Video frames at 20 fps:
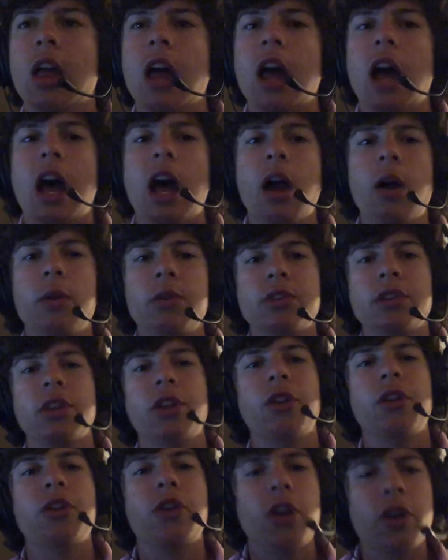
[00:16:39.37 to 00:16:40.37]
I was a
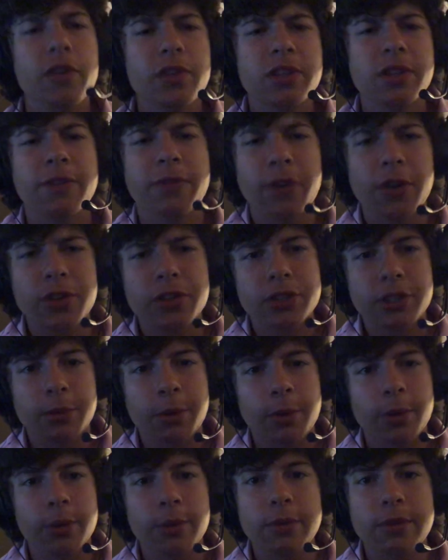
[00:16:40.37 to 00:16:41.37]
little nervous at first.
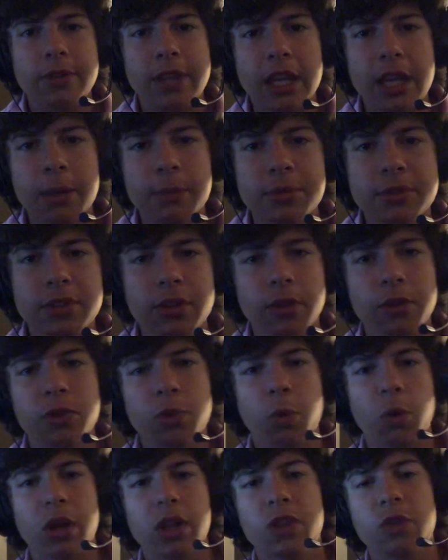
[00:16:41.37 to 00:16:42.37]
Tatum's still
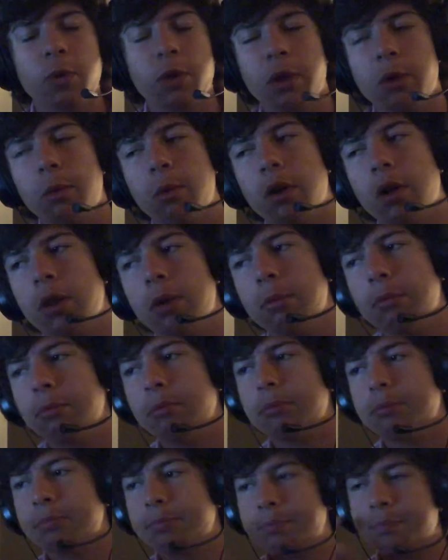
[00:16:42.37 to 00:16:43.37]
2021,
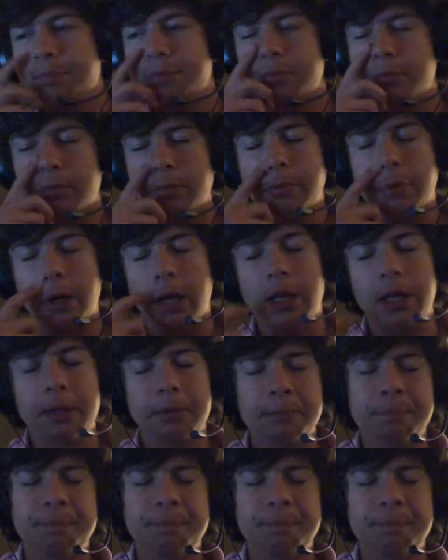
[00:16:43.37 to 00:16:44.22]
but